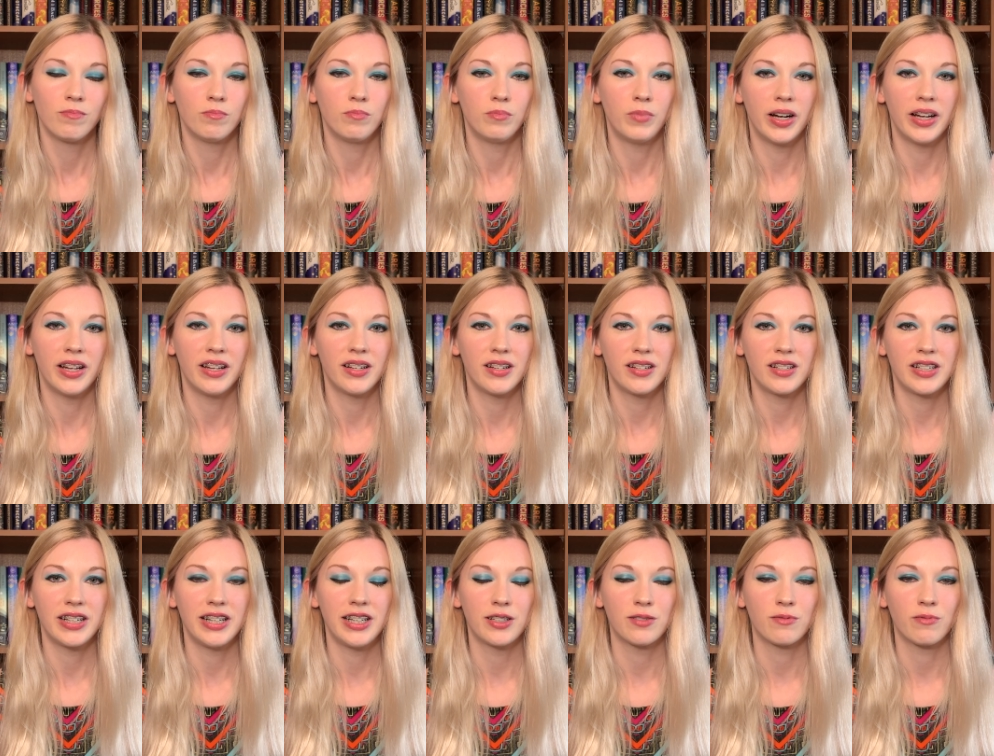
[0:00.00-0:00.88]
But
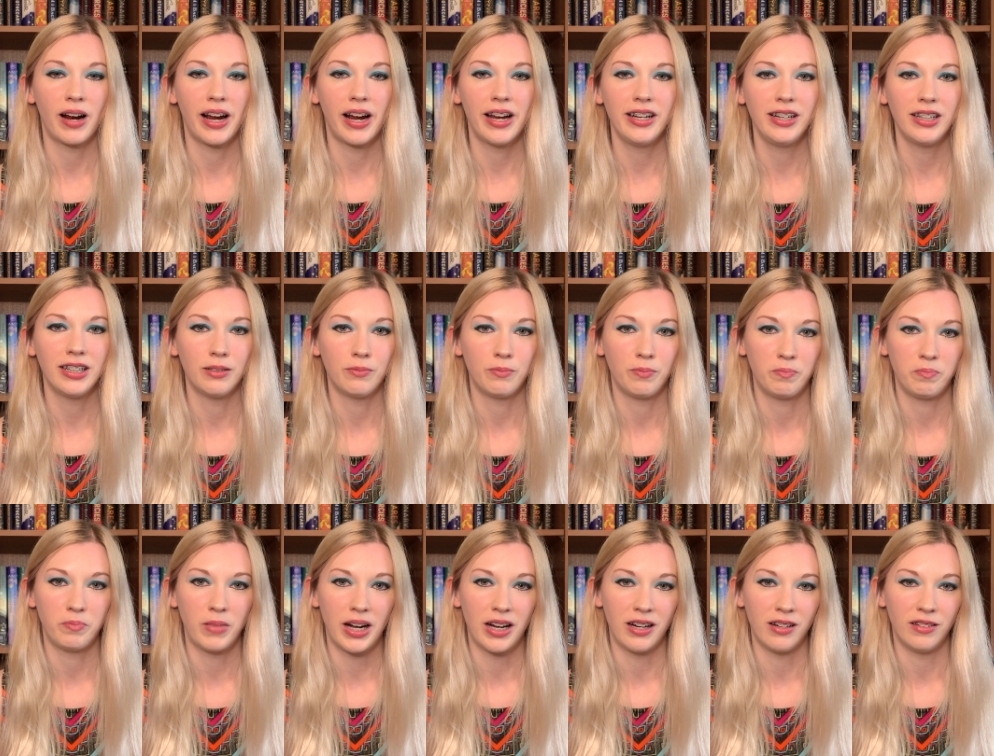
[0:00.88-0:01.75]
she's writing
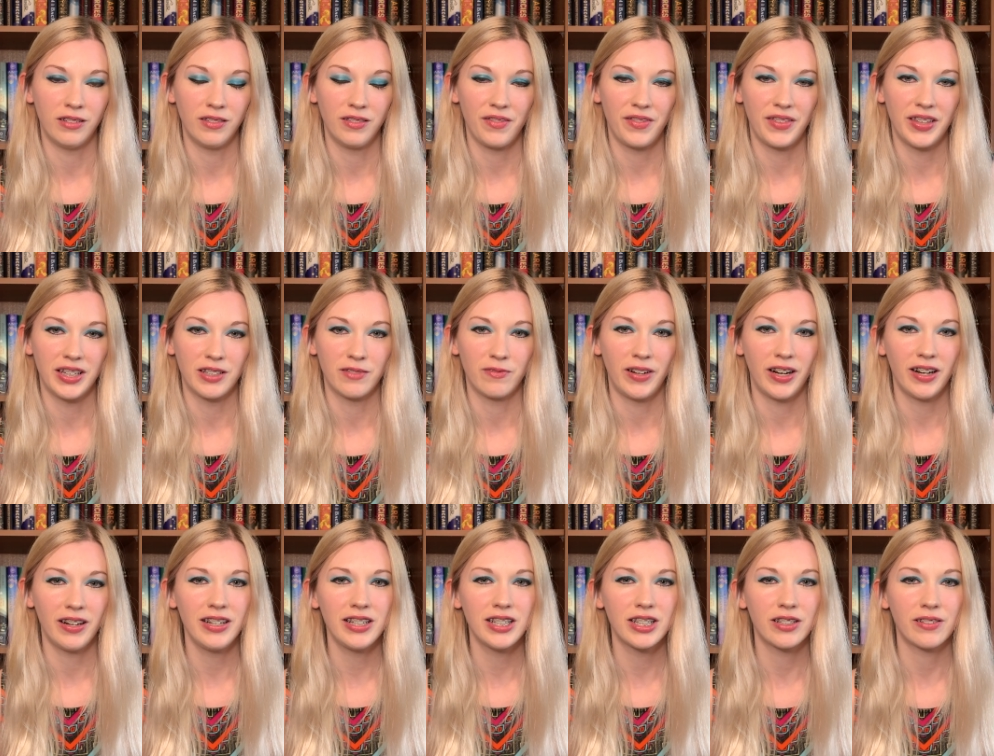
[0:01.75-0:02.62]
about this
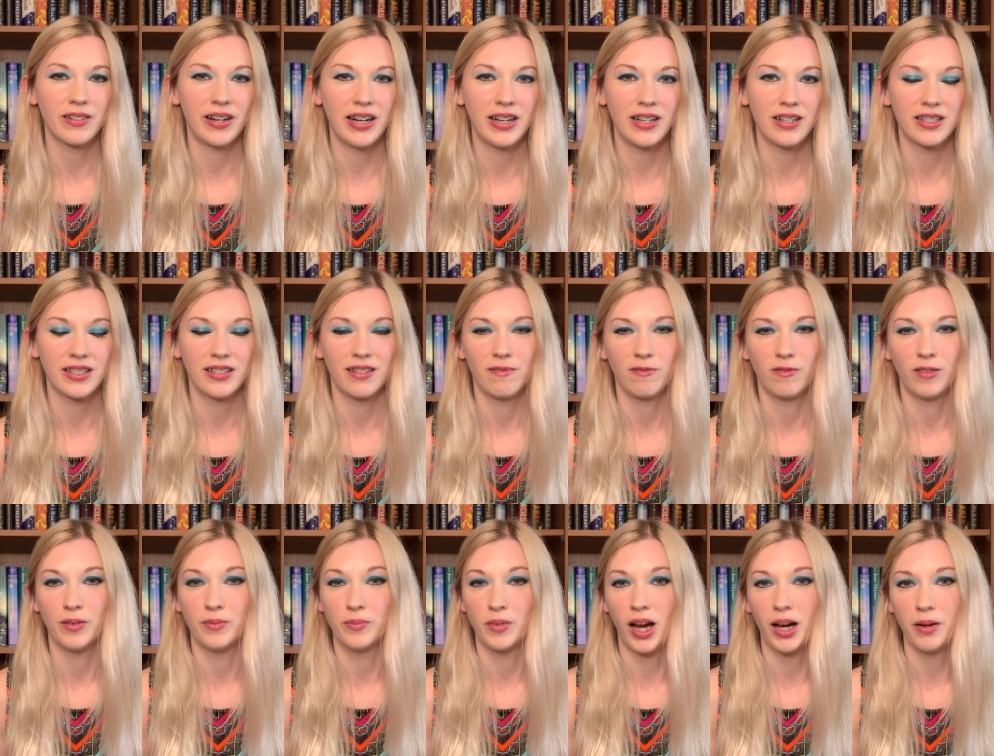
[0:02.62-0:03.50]
very strange
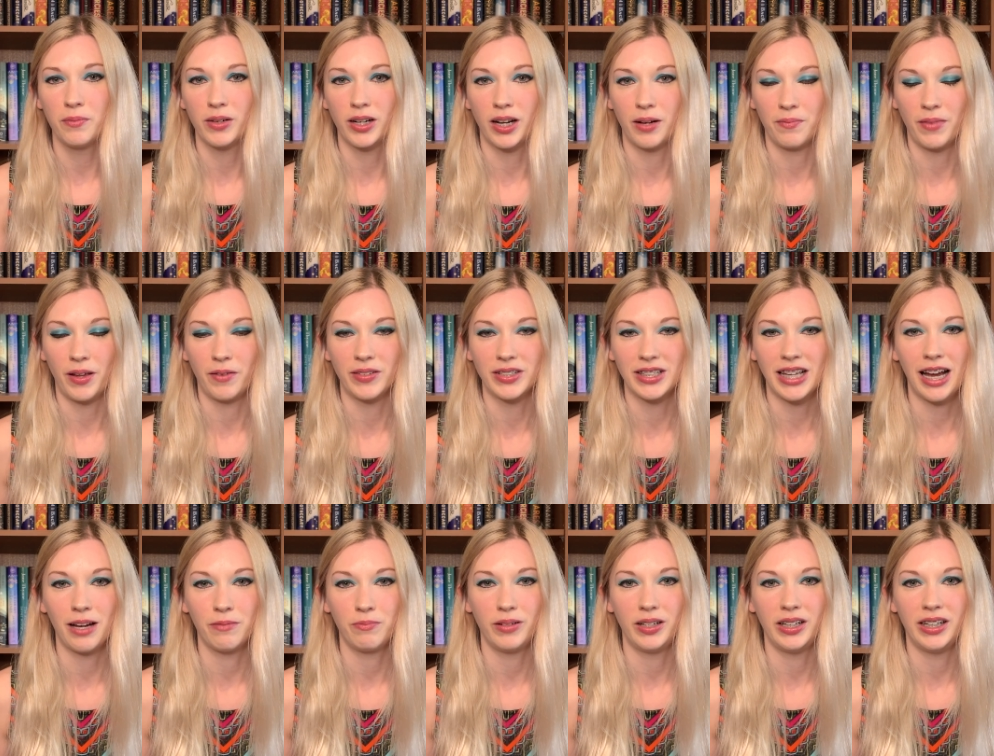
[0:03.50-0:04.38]
phenomenon that was
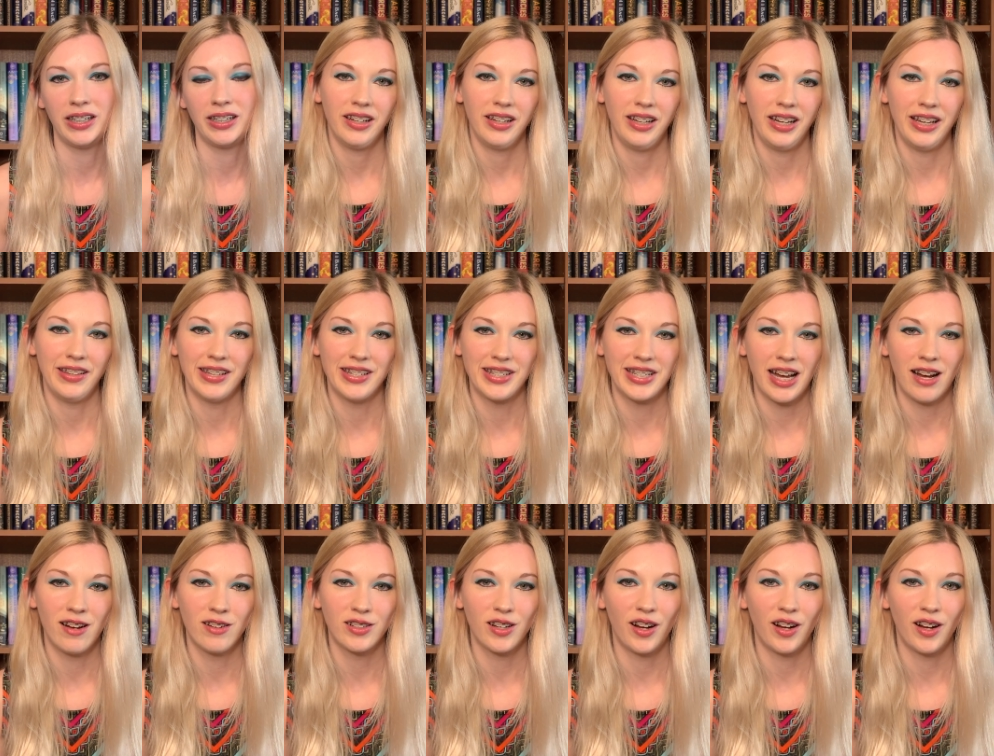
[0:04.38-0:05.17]
happening in a town